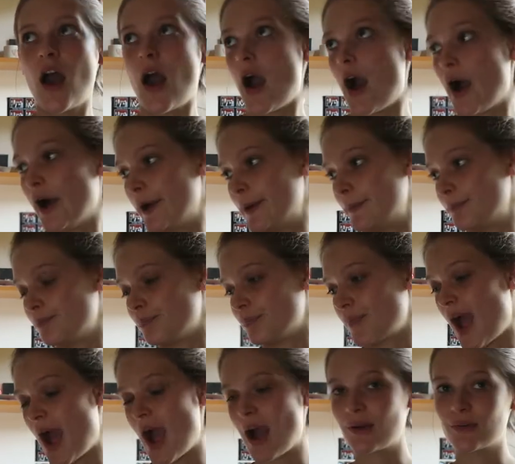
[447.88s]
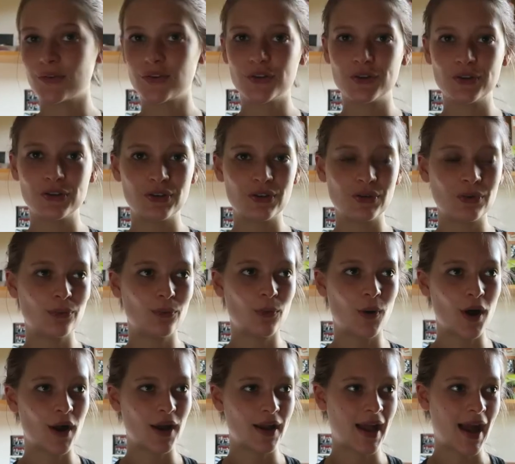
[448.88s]
how to
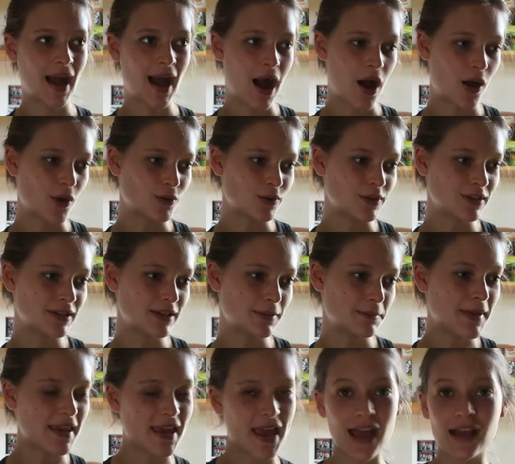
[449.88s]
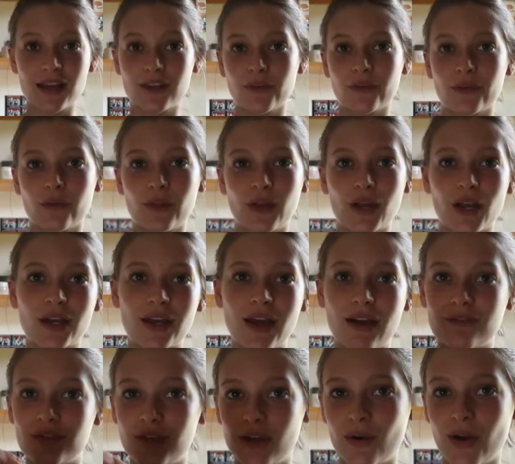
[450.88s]
work out the pH or something. I'd
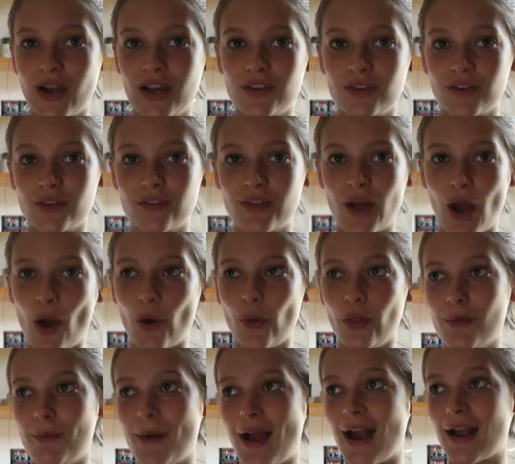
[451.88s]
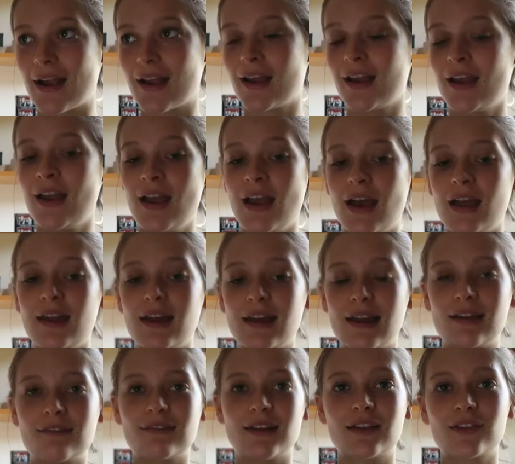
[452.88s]
have the equation of that on the back. And I
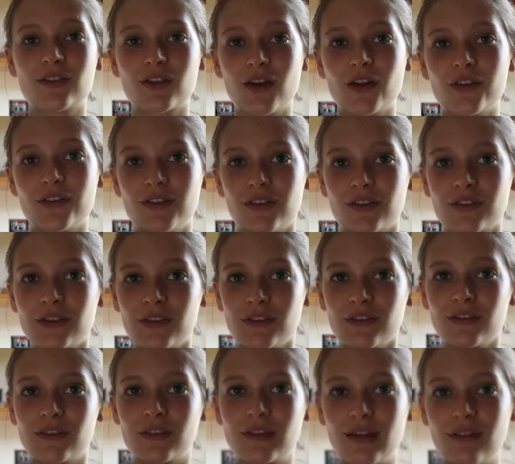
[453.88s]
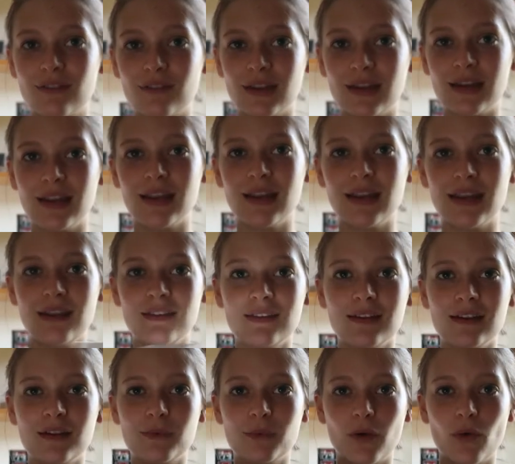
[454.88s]
like flashcards just because they're really
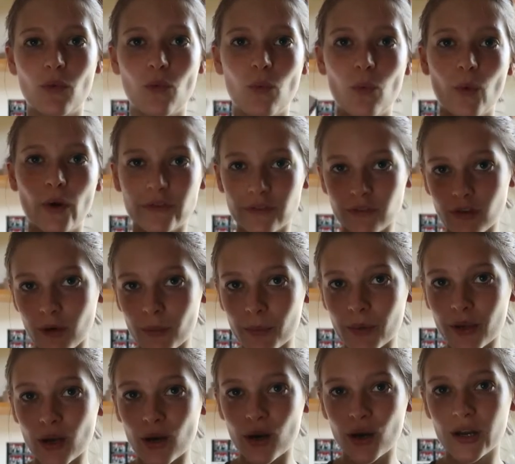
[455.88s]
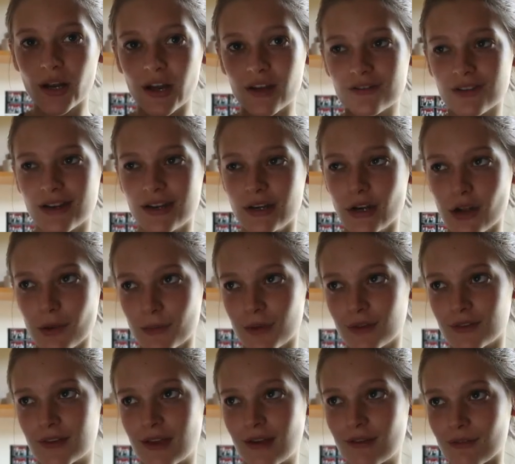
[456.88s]
easy to put one topic on. I find
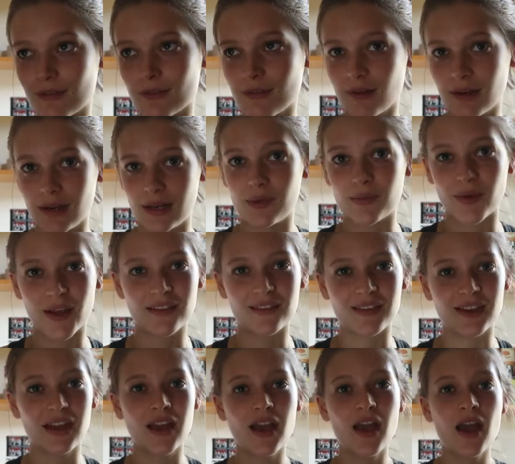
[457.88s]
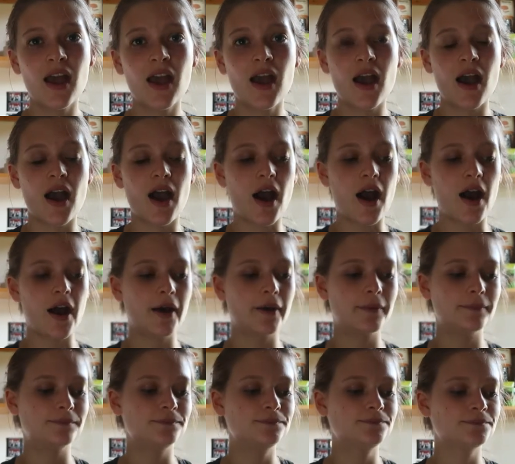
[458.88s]
notebooks get really messy.
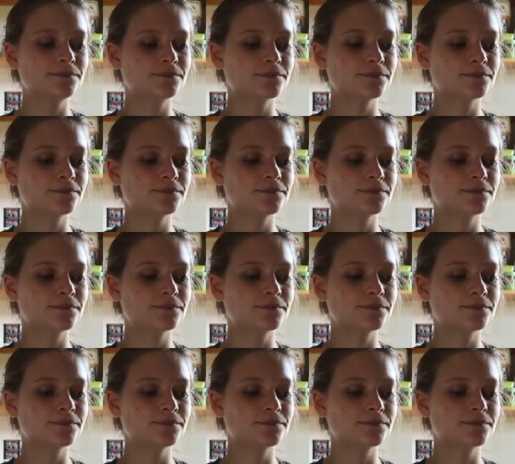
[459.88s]
So